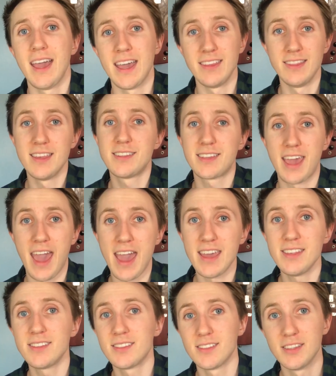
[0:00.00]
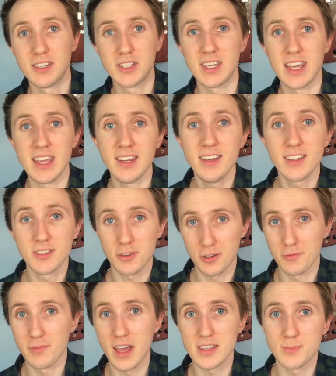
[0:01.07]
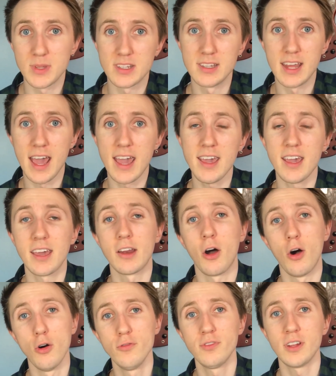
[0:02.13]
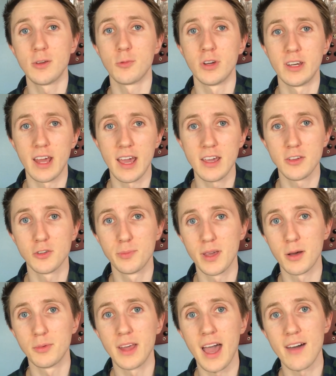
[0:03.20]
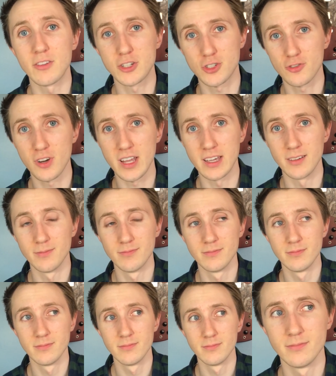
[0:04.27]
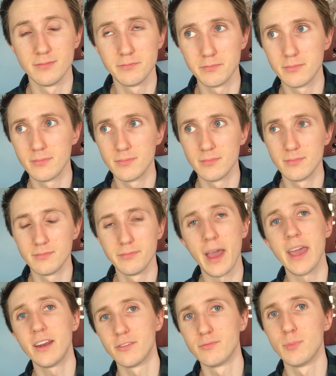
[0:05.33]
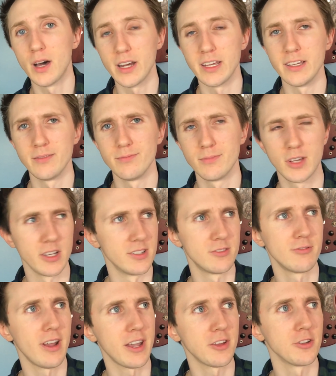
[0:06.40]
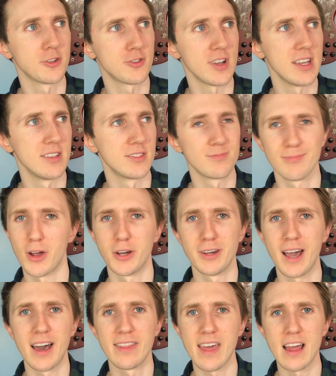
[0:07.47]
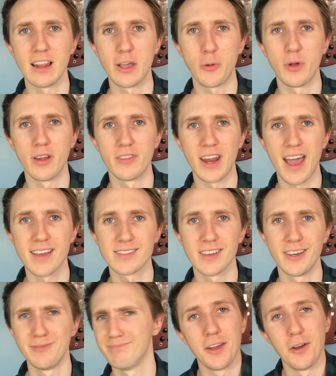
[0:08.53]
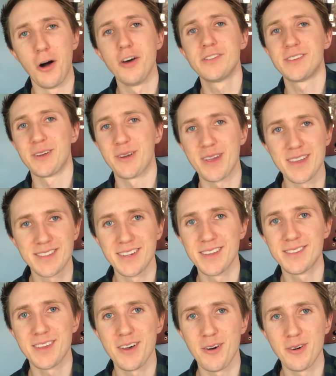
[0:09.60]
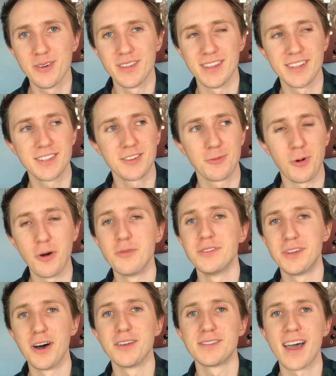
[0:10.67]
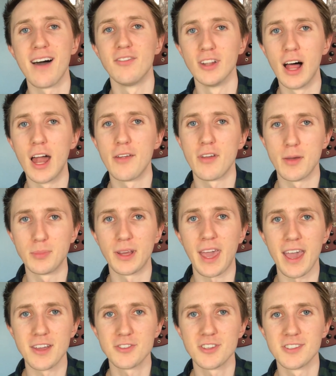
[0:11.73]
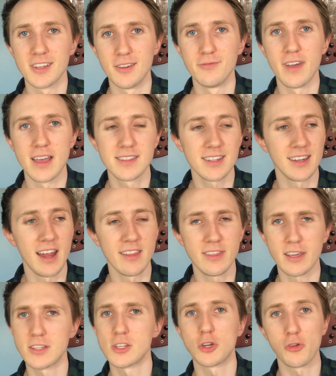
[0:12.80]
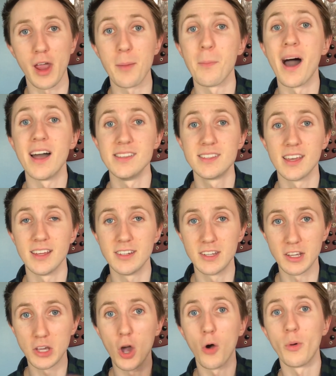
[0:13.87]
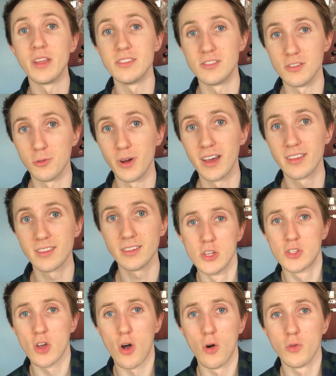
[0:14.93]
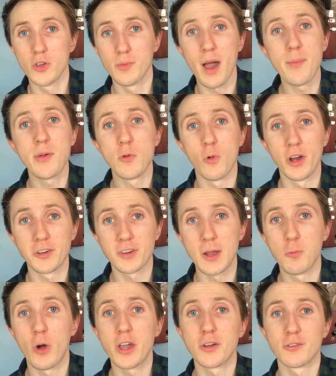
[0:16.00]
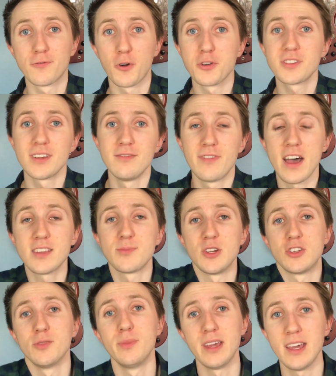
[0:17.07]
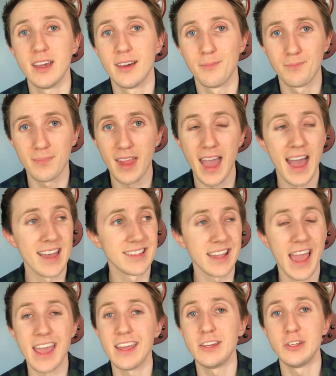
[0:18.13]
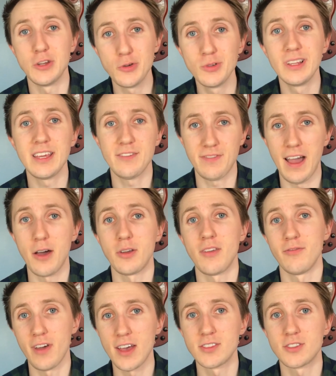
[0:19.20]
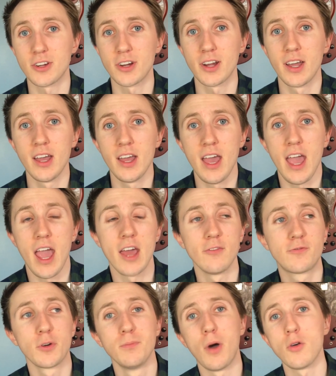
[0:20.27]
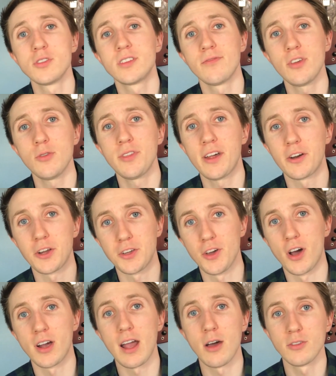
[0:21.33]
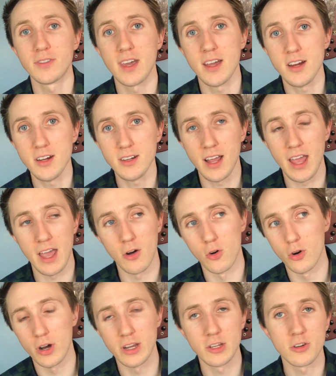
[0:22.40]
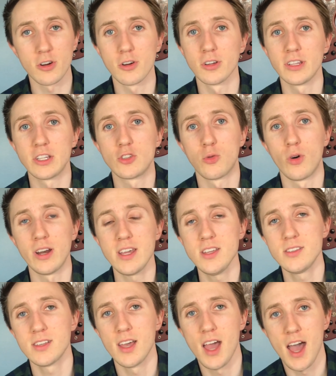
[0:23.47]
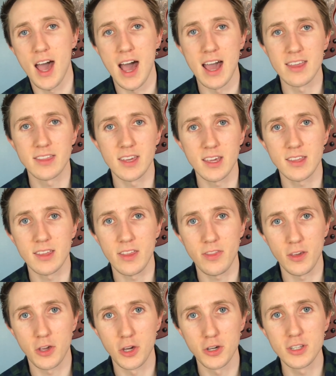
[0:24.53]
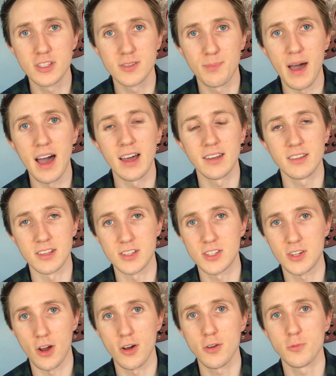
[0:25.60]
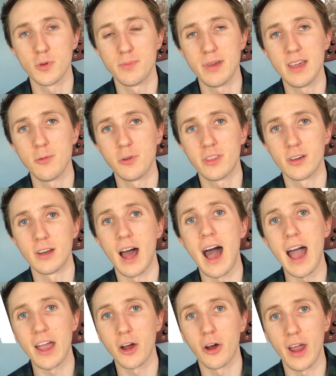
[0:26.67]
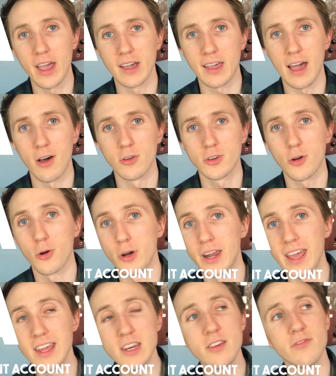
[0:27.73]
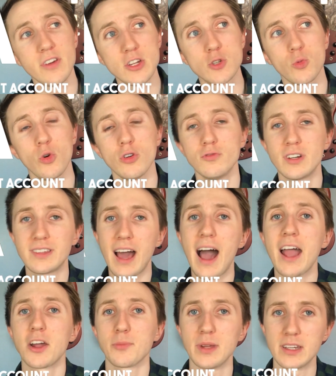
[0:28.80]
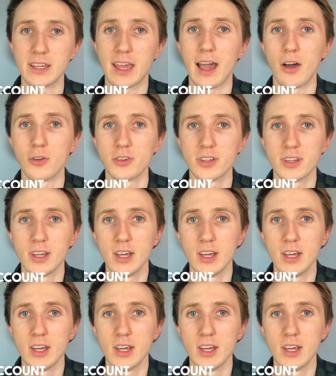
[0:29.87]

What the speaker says: In this case, the seed is your investment today, and hopefully one day you'll be able to have a tree made of money, because regular trees are not that liquid of an asset. all seriousness though, this quote does have a lot of implications in investing. I think it's a great mindset to go into with. So you might be wondering what your first investment should be as a newly found investor. And for most of you that are young out there or in your early 20s, I think that the good spot to start would be with an IRA account or an individual retirement account.